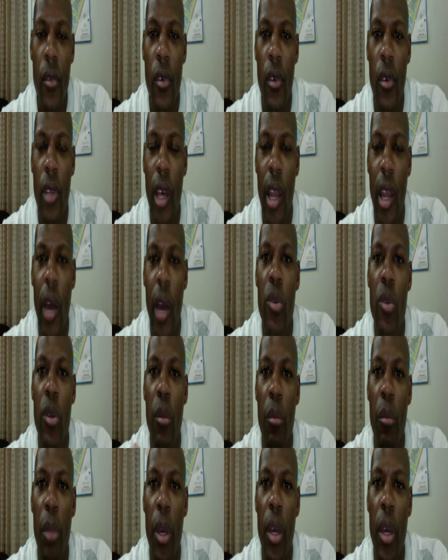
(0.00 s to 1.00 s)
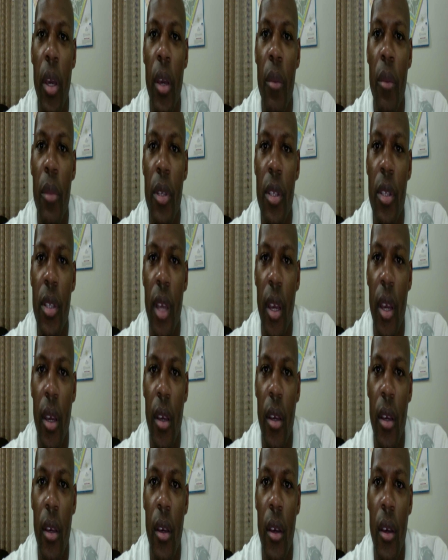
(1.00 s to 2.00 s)
Now that was a big mistake
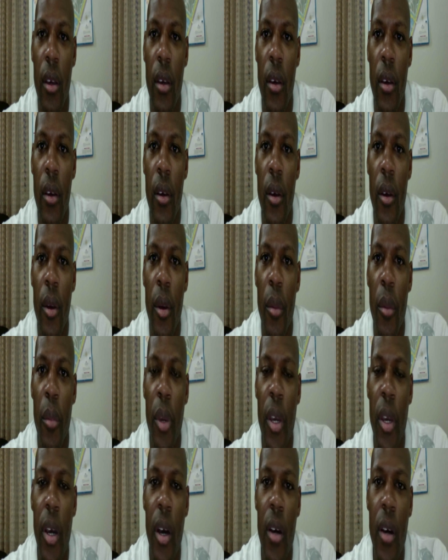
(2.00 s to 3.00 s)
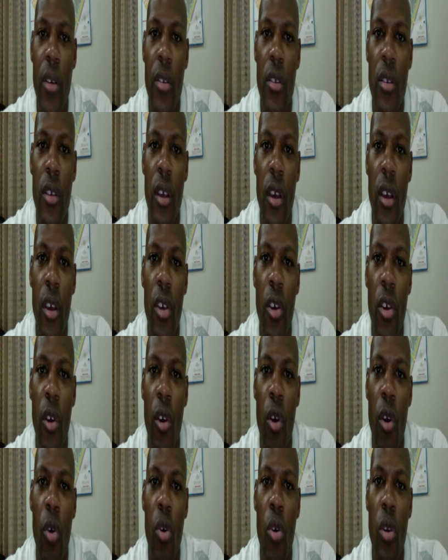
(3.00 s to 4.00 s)
because your
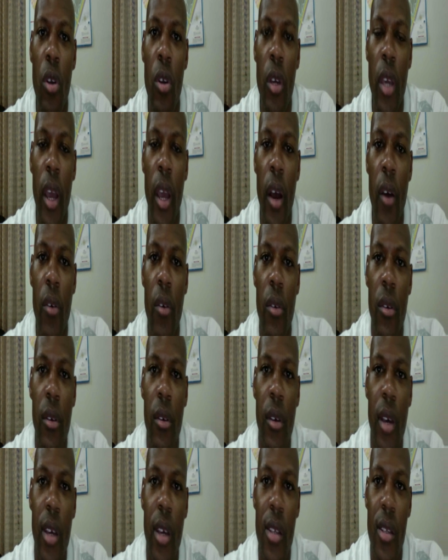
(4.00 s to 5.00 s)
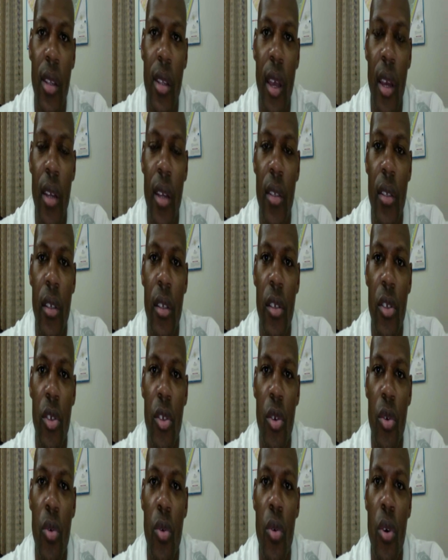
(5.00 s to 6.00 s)
Google account is linked
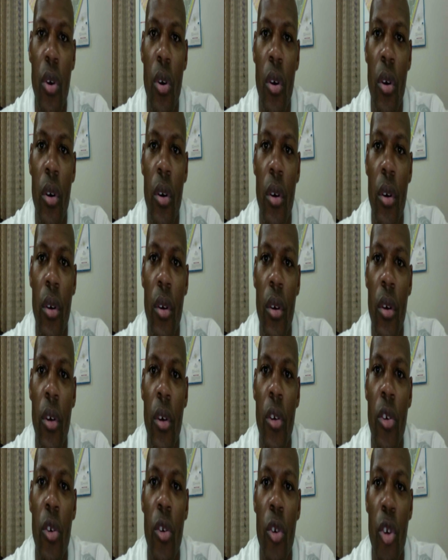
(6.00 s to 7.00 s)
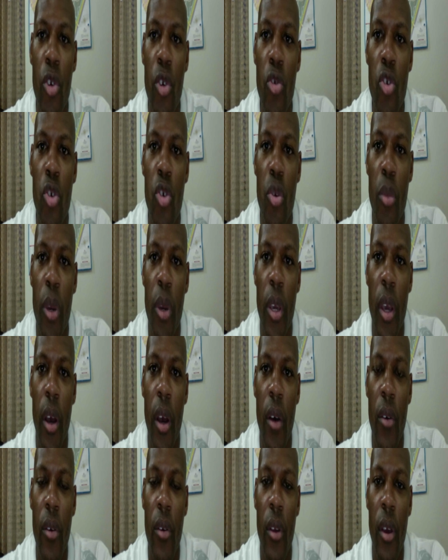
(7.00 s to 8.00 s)
to your YouTube
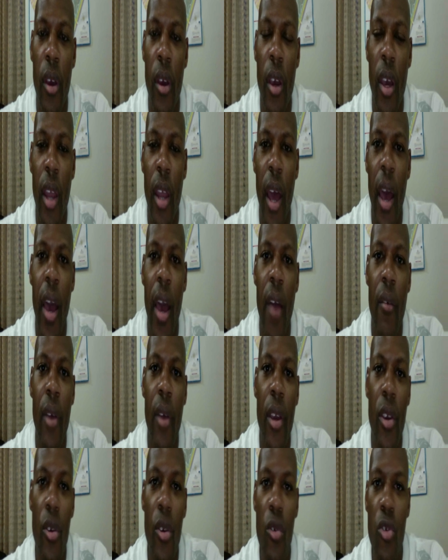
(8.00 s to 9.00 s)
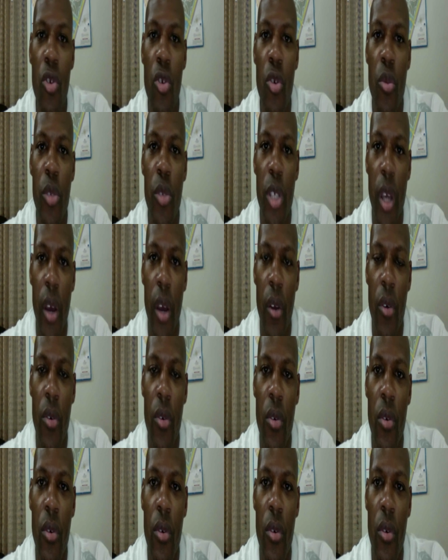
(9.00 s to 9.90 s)
account. And I have a YouTube channel